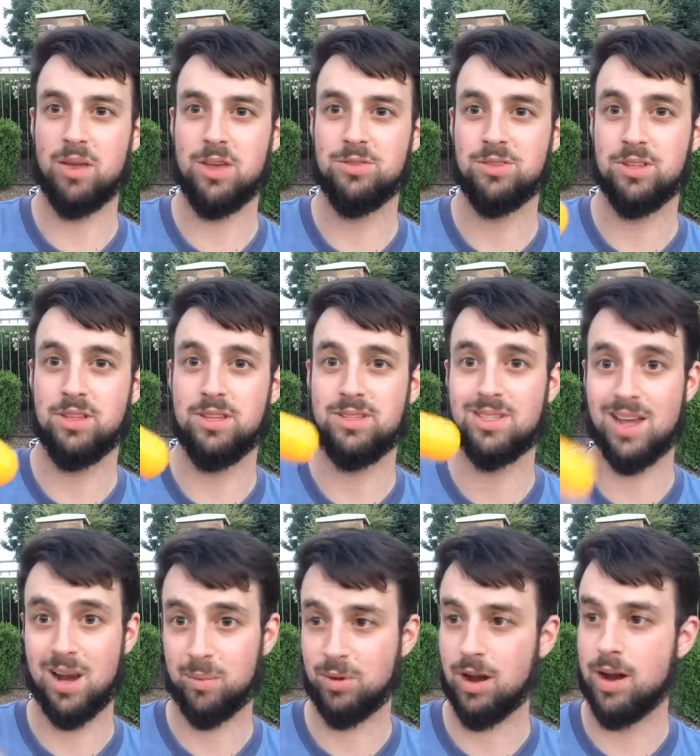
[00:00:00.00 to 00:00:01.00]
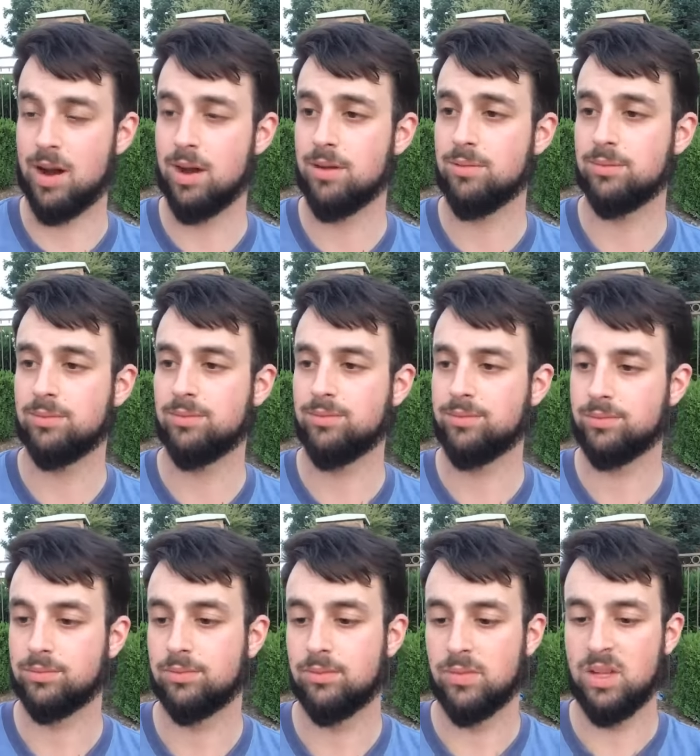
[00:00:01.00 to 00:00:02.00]
using this setup right here.
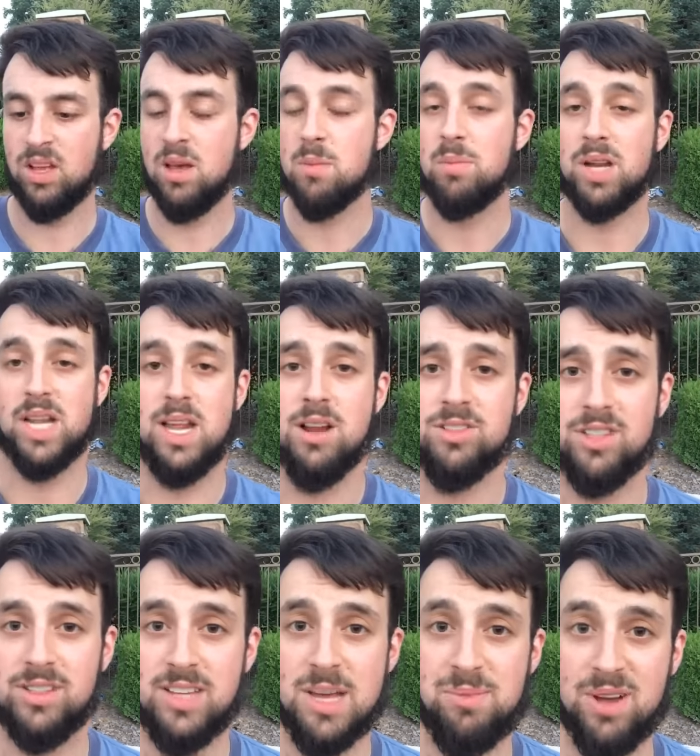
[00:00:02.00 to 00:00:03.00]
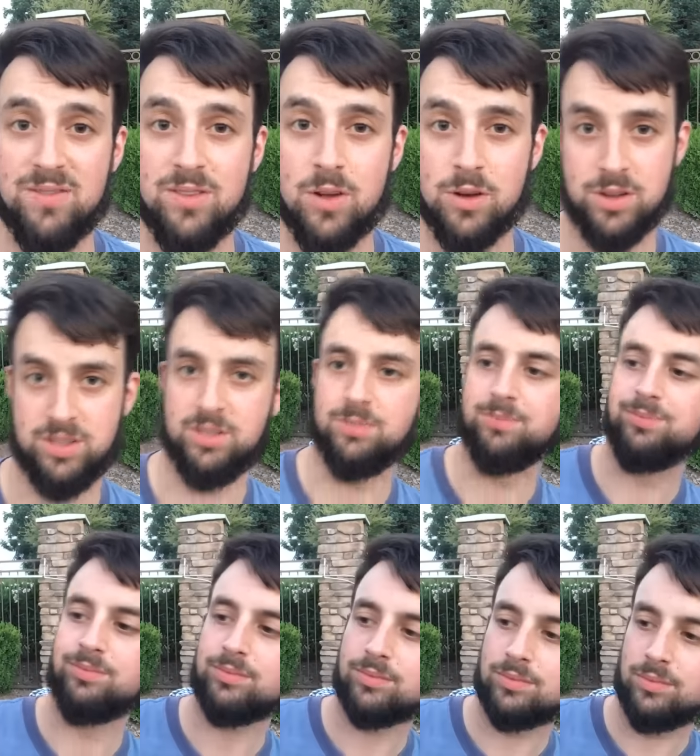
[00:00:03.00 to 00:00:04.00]
But here's a tip I've noticed.
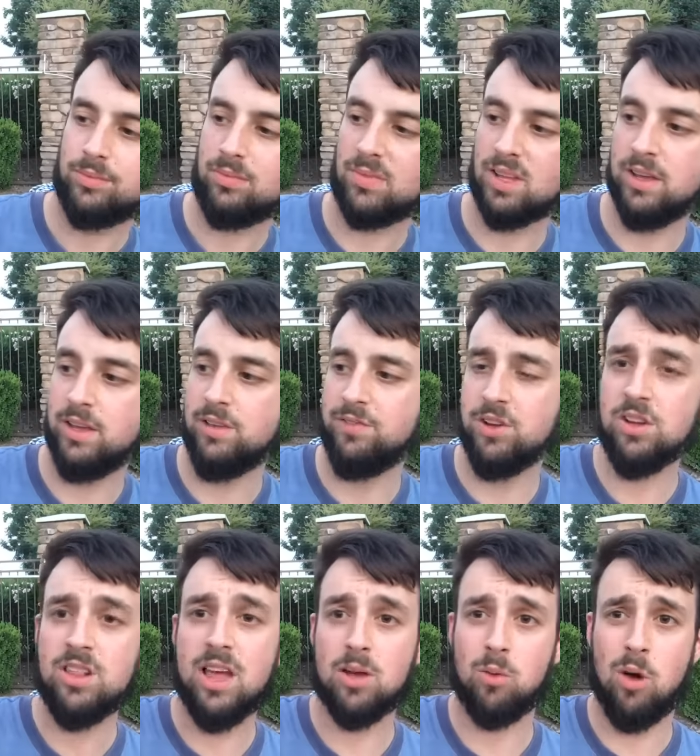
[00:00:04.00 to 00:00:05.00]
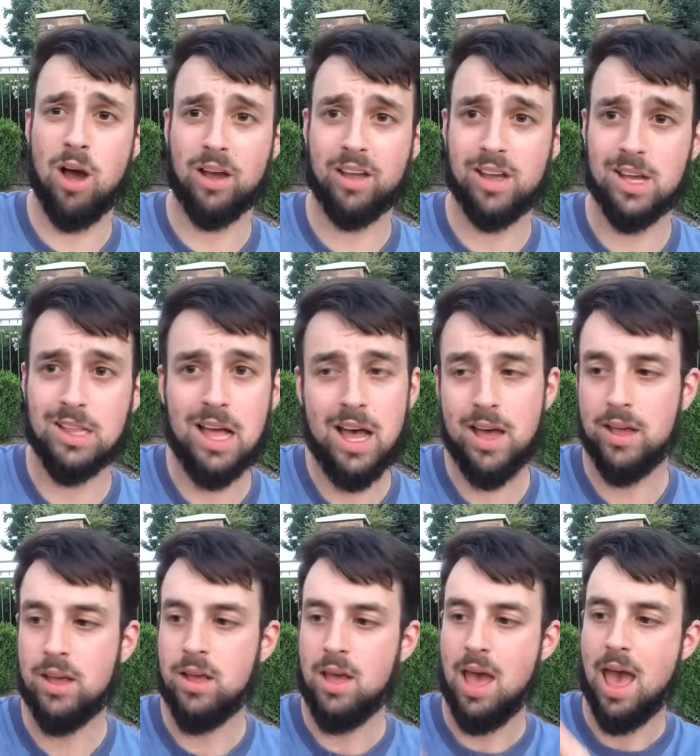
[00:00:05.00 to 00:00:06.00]
If you're like walking a lot,
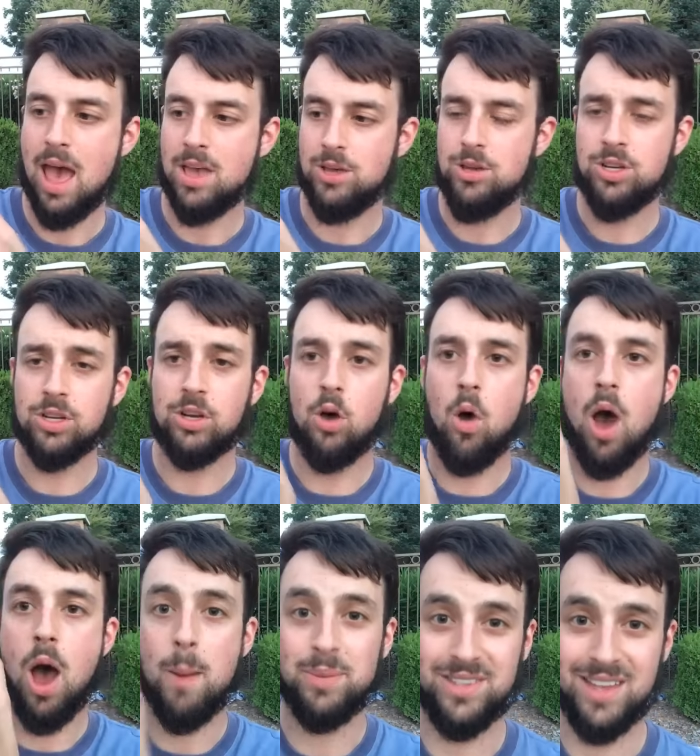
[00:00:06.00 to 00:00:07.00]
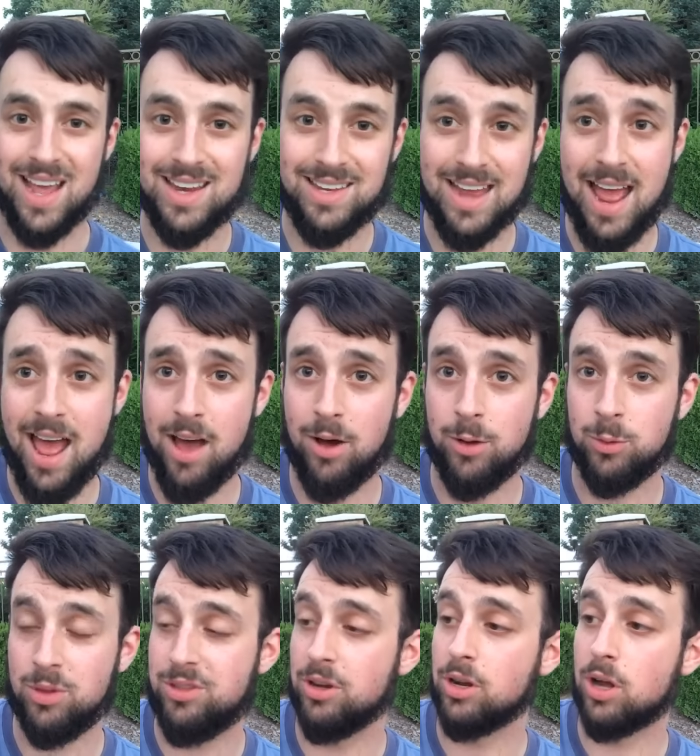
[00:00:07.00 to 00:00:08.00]
you should go upside down
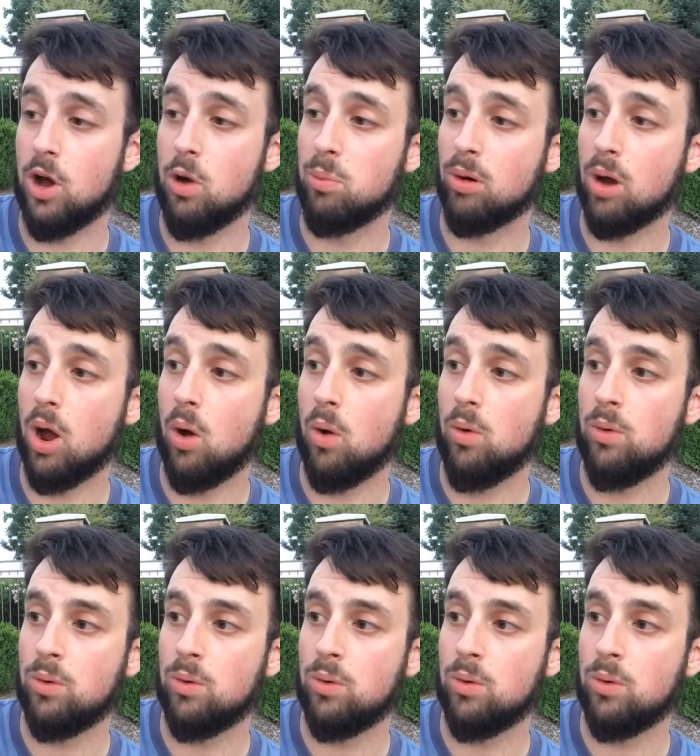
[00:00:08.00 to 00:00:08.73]
with your GoPro